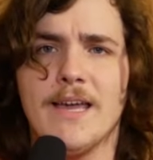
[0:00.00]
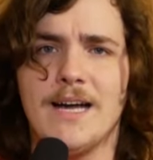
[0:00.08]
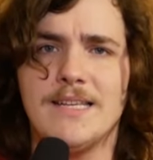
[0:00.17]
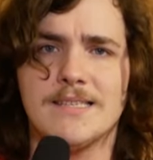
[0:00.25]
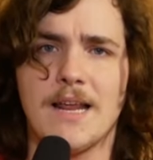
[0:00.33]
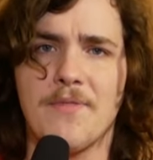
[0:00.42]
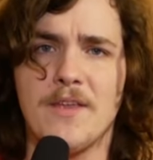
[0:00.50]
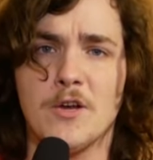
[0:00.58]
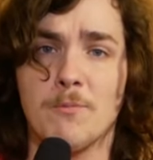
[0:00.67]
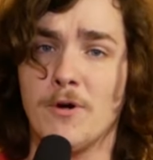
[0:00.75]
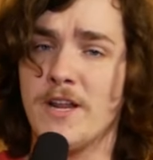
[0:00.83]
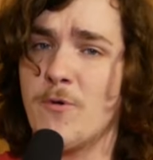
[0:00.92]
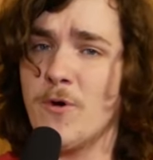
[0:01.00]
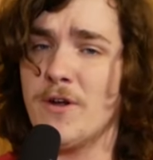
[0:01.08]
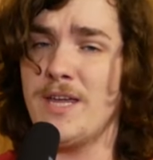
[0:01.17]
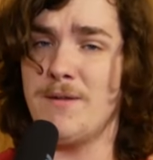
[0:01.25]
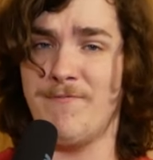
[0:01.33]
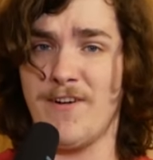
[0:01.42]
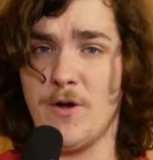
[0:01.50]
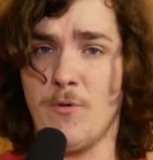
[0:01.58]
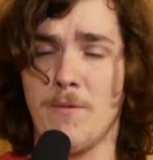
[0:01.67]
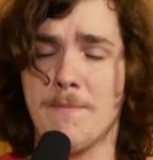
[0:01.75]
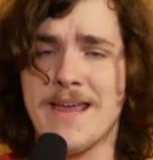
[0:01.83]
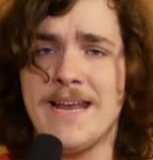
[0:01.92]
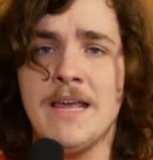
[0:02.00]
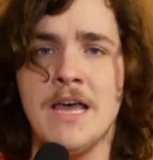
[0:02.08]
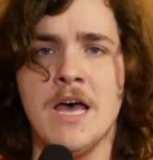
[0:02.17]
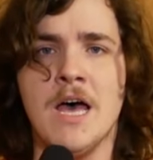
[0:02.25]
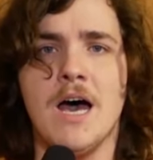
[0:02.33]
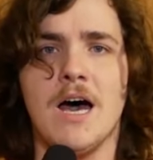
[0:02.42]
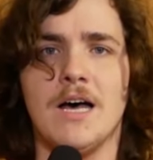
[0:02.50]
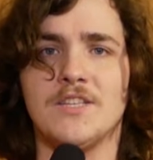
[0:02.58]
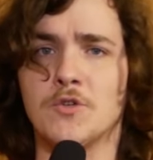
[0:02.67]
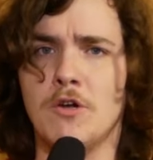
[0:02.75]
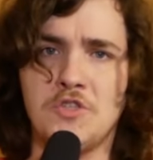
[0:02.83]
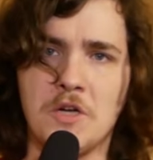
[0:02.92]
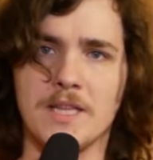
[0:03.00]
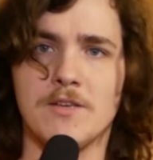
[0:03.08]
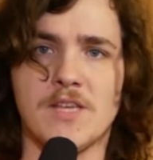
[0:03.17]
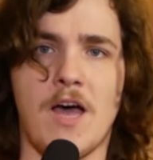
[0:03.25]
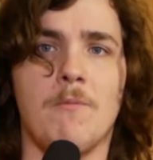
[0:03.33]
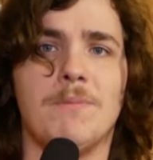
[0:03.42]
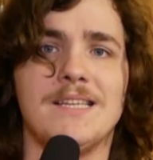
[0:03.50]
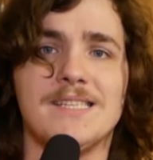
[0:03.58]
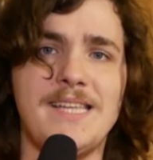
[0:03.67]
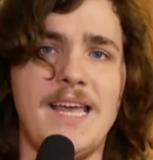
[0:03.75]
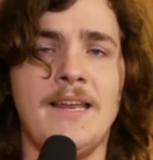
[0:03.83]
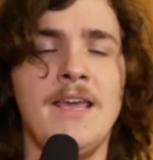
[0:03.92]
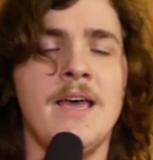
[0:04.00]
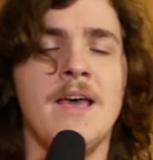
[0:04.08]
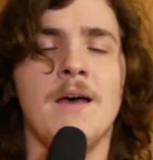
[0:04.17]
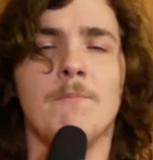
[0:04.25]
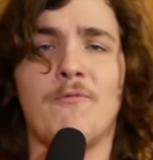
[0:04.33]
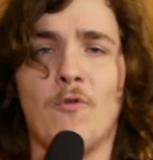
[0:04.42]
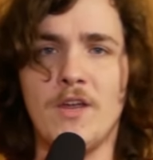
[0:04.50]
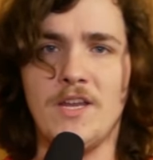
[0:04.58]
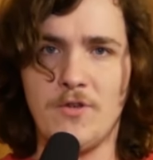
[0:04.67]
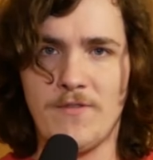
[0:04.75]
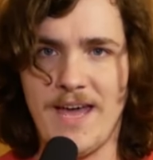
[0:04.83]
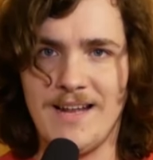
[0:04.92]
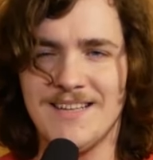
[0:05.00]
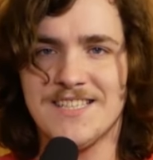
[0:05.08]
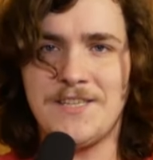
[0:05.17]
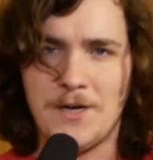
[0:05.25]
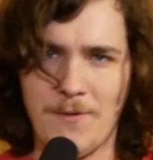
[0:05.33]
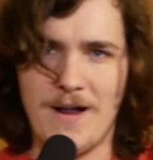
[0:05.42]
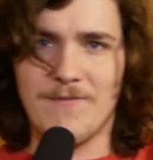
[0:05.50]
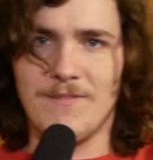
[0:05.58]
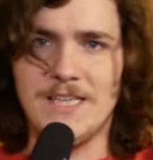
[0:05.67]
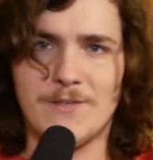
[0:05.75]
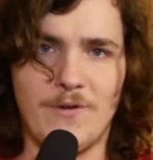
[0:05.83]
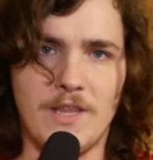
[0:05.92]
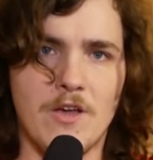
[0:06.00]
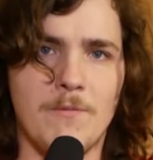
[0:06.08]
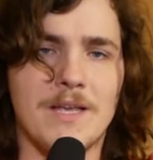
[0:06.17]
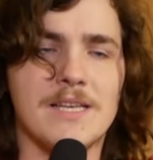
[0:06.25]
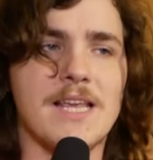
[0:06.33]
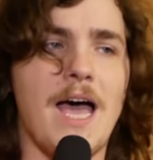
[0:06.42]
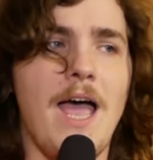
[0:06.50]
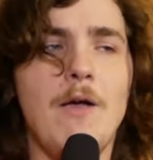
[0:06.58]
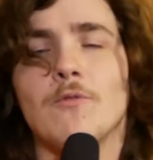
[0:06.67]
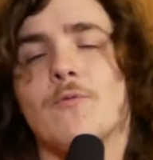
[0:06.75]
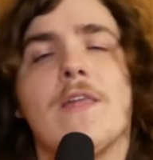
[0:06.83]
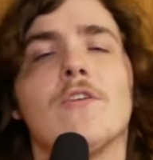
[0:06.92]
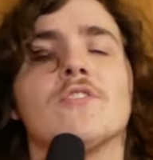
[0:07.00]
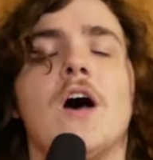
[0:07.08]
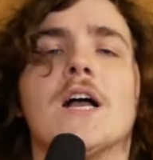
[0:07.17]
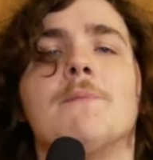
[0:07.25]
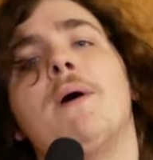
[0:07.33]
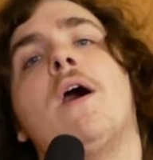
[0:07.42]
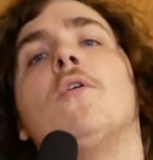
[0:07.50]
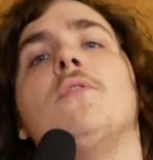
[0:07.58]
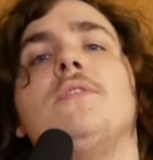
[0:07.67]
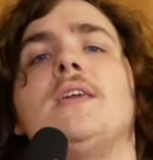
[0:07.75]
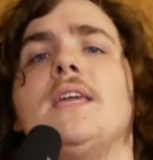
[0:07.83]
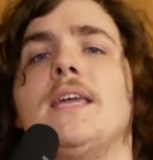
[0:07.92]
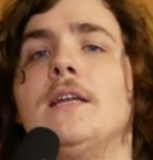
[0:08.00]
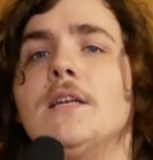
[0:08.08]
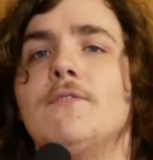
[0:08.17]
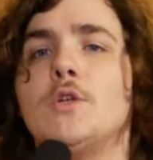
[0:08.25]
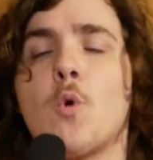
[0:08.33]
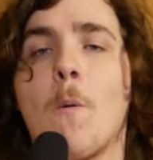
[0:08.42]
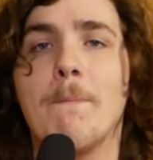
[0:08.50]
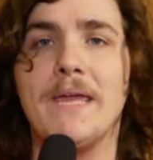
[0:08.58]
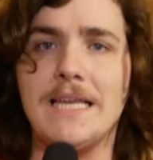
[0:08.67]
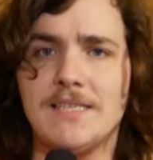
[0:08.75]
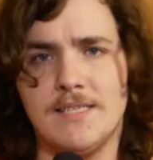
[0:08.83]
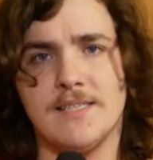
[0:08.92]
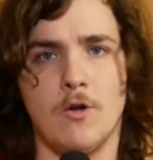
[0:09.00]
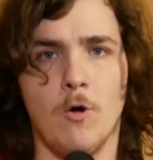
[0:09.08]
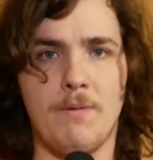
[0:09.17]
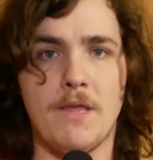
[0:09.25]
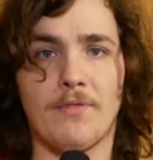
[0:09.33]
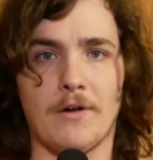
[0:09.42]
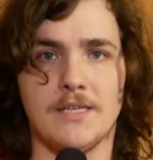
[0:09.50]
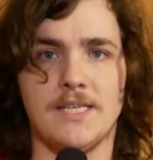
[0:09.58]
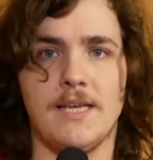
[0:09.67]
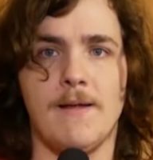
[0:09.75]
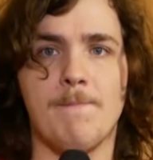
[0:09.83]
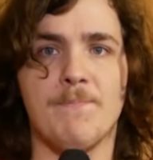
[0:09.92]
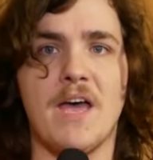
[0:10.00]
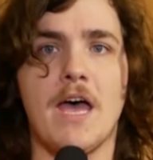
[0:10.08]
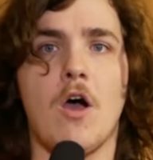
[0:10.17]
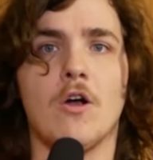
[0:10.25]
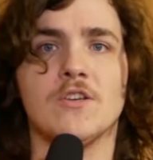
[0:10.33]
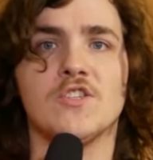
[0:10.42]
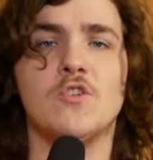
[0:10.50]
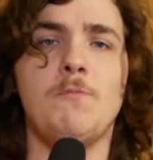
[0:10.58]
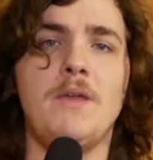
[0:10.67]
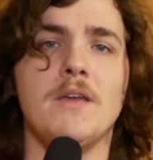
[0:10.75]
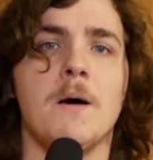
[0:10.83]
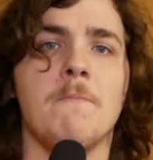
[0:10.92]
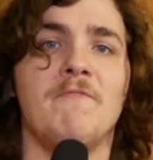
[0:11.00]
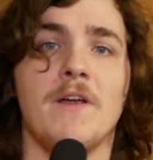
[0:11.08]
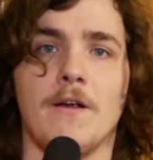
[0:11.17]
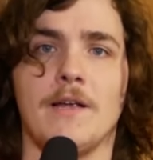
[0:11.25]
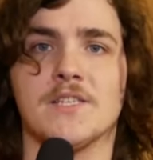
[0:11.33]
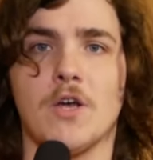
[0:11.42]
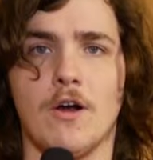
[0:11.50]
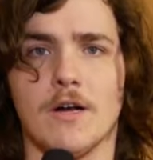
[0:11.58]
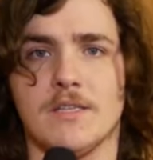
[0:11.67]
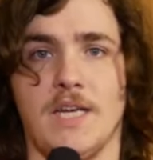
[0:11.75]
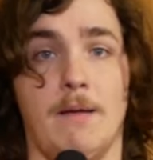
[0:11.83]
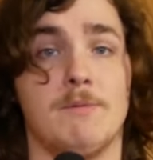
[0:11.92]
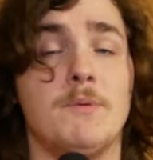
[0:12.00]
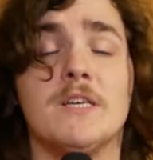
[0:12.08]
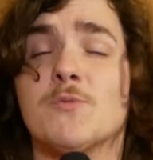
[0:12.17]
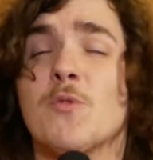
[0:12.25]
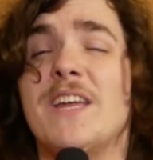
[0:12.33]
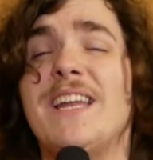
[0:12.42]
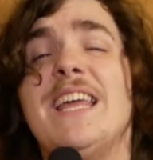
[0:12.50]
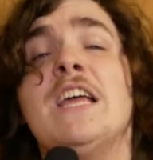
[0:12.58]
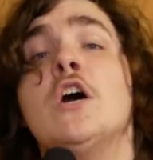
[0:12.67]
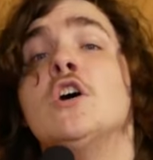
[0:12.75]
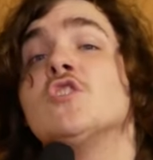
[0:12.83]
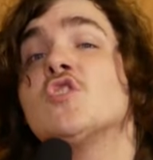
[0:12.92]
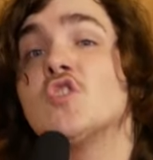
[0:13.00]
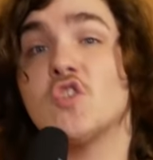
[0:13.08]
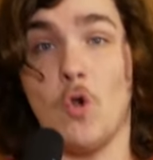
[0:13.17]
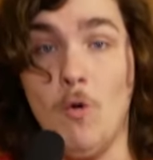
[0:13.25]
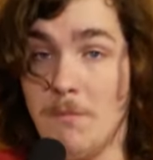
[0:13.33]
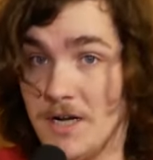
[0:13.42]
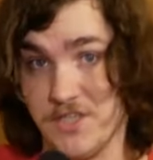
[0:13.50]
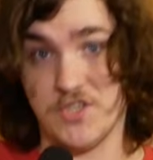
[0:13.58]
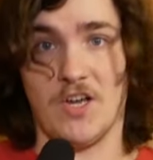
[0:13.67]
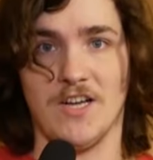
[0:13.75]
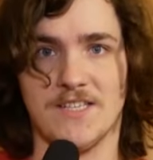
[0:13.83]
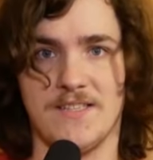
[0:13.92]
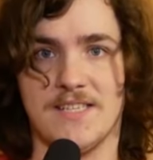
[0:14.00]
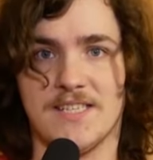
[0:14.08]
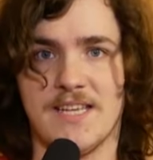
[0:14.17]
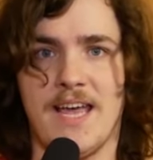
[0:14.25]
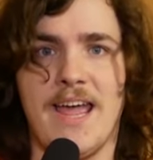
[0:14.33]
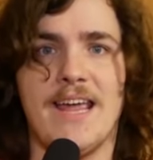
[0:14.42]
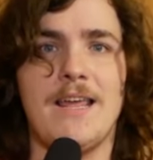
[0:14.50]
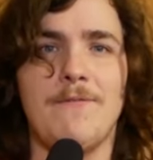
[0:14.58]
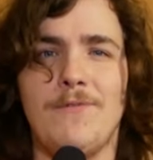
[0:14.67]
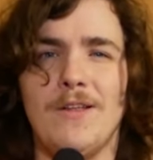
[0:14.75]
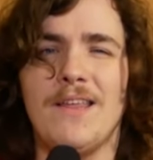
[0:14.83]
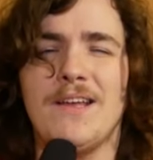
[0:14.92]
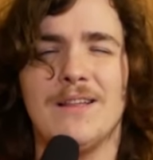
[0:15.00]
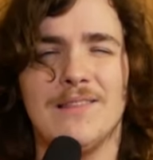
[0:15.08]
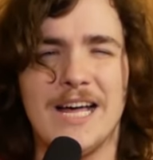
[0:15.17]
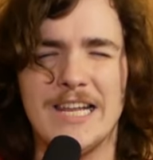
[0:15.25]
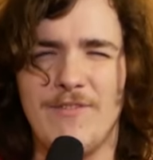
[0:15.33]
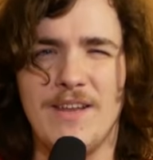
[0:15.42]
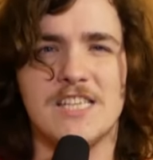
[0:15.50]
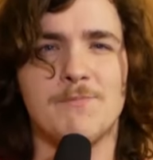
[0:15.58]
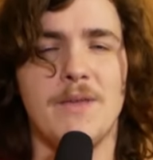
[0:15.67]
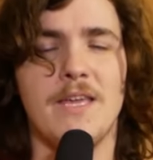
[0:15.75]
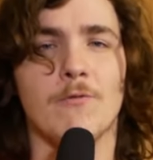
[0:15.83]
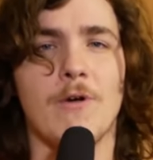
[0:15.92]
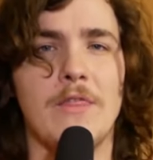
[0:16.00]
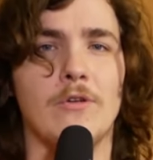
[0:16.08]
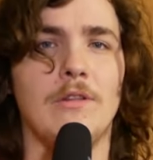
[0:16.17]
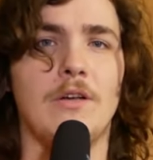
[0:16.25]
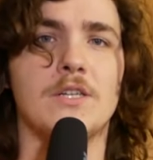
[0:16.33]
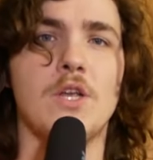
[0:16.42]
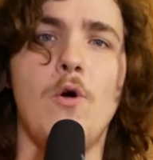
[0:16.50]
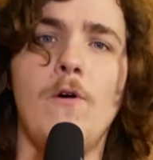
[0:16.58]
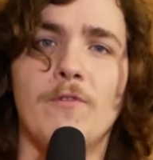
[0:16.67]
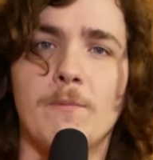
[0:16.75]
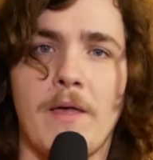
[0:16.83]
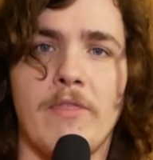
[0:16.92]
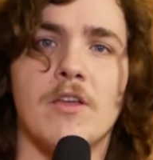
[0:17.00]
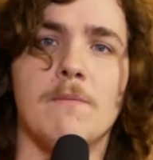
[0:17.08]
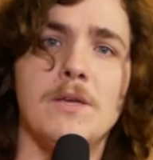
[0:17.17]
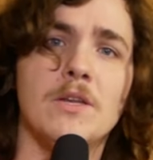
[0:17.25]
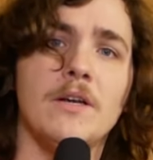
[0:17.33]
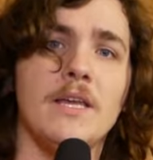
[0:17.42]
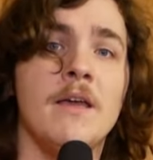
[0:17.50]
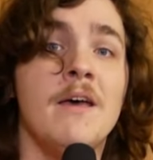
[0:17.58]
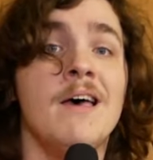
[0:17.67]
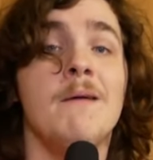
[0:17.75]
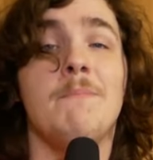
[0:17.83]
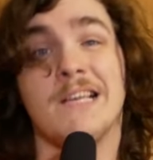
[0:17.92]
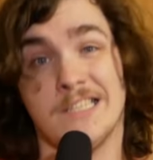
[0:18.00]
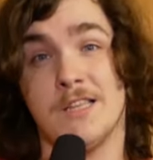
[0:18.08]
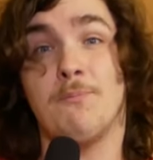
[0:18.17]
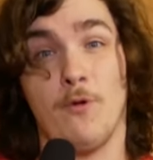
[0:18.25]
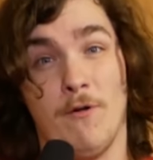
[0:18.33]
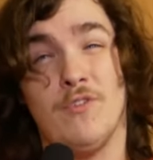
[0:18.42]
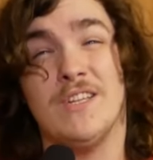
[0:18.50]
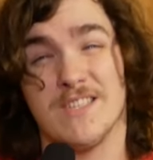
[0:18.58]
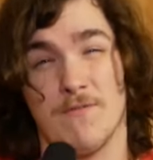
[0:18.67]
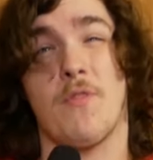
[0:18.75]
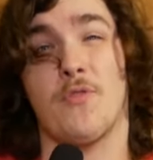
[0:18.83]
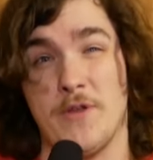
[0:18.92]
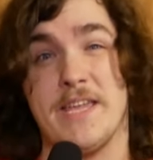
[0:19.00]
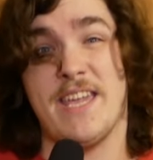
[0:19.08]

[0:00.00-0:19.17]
guides that I think are pretty quirky and very well made, so go check those out. But instead, before you do that, stick around with this video because I would rather talk about the individual pieces in OP13 that are souping up various archetypes, because we're getting so much sauce this set, and I feel like a lot of it is being rather looked over by the community because of the prevalence of the three